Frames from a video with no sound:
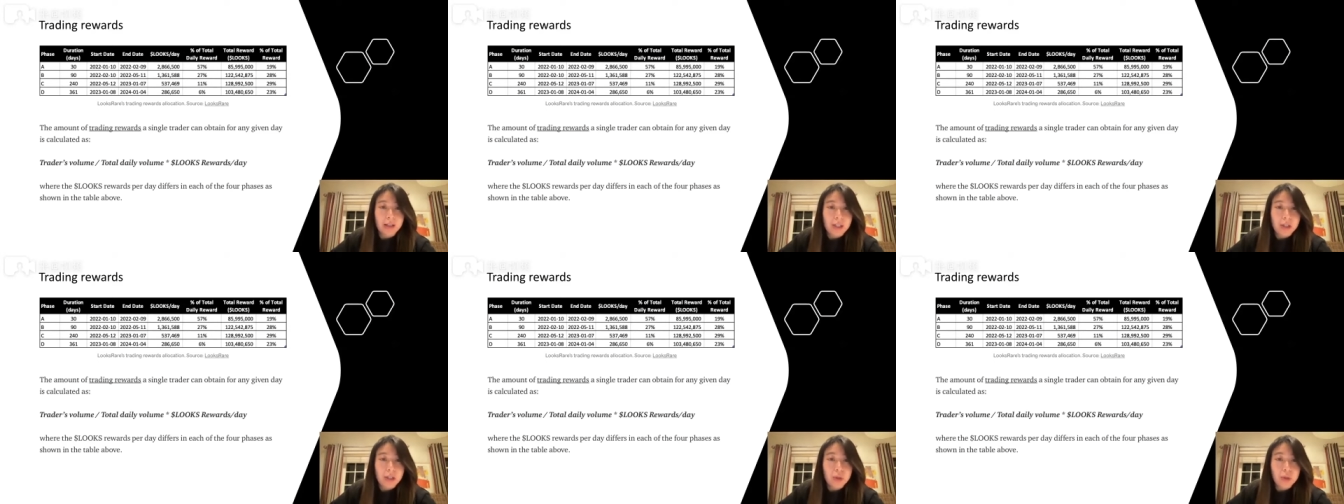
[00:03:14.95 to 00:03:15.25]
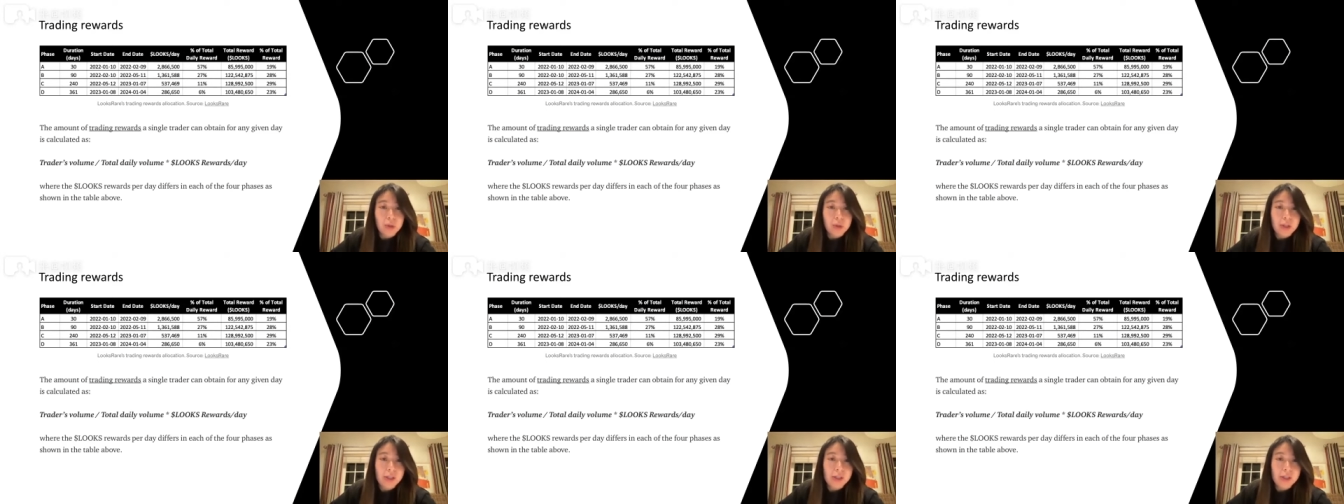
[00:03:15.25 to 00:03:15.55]

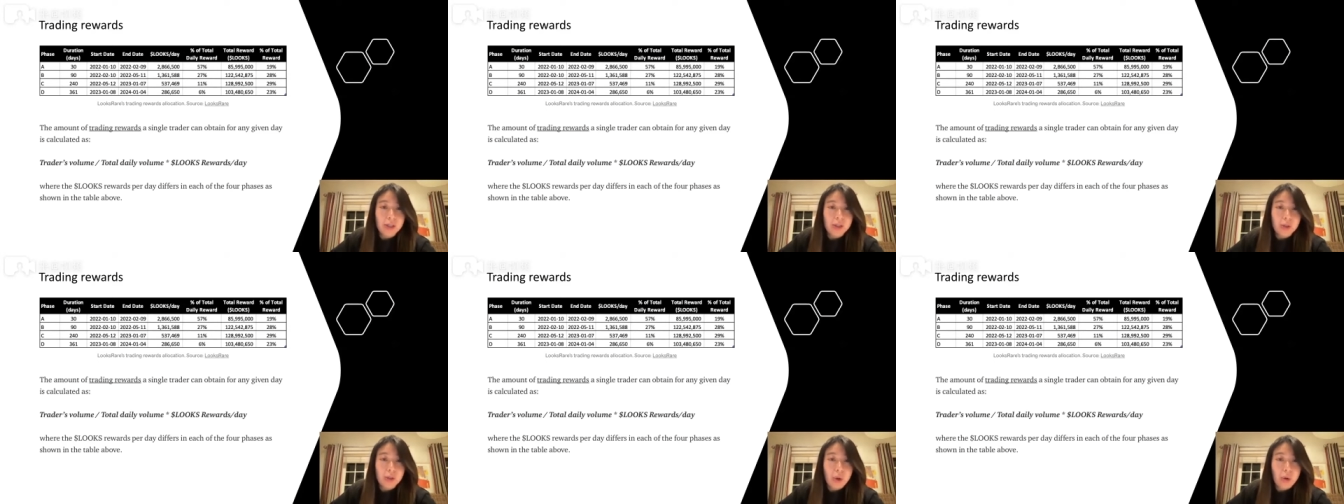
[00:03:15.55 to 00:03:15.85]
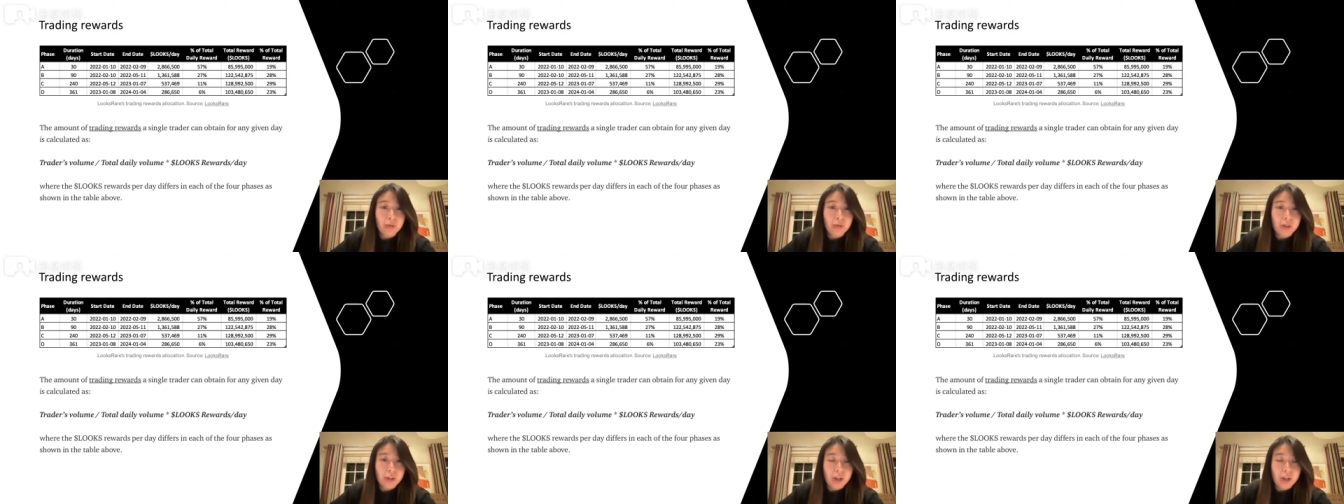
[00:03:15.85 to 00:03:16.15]
decreases
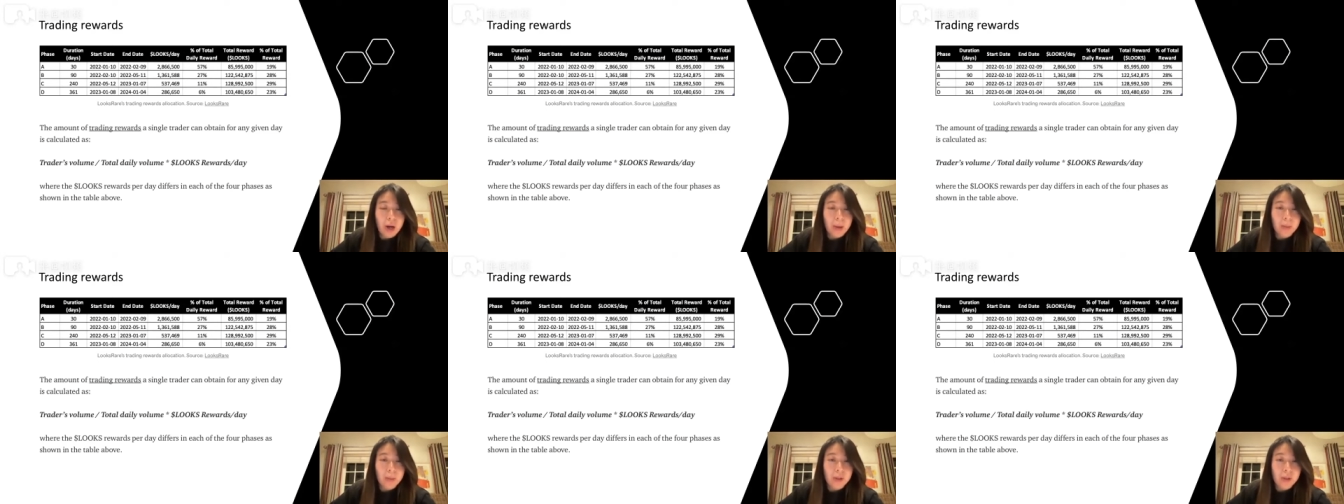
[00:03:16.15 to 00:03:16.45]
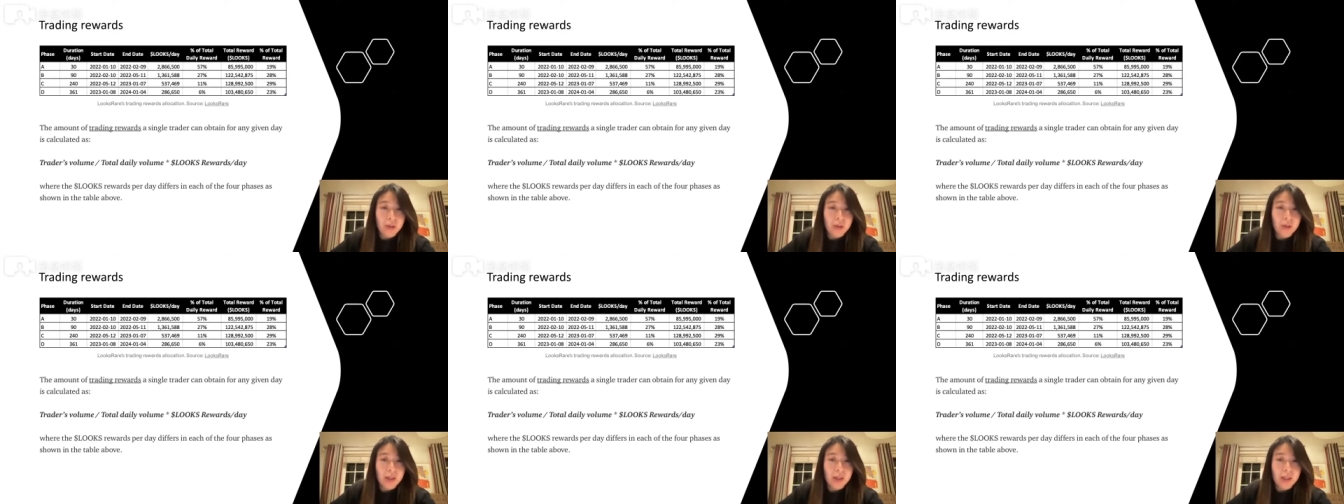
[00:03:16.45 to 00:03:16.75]
over time,
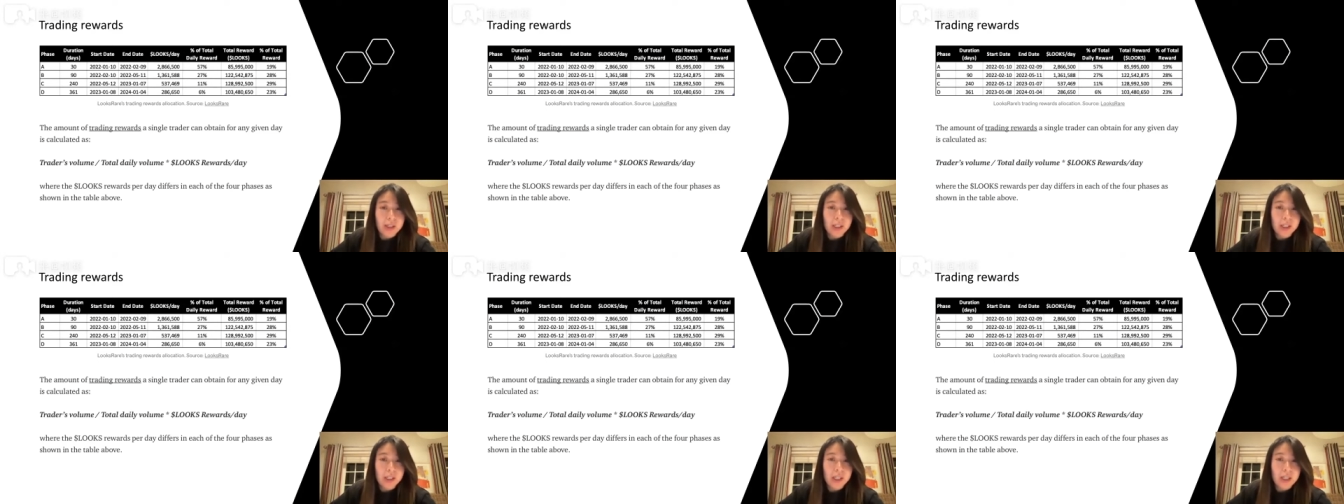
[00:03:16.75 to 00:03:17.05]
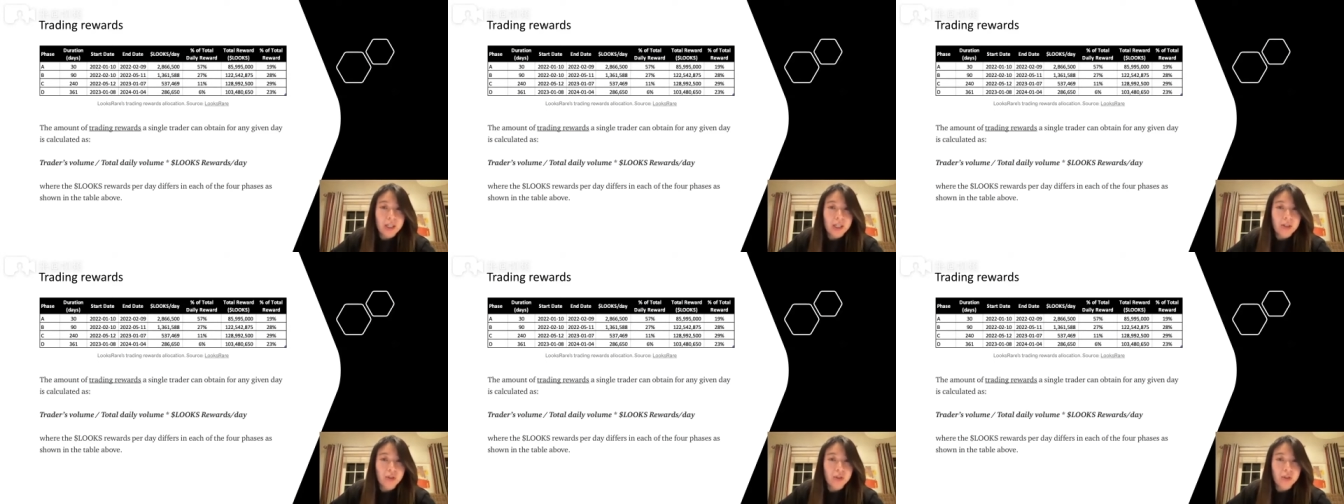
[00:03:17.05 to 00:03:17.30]
as you can see.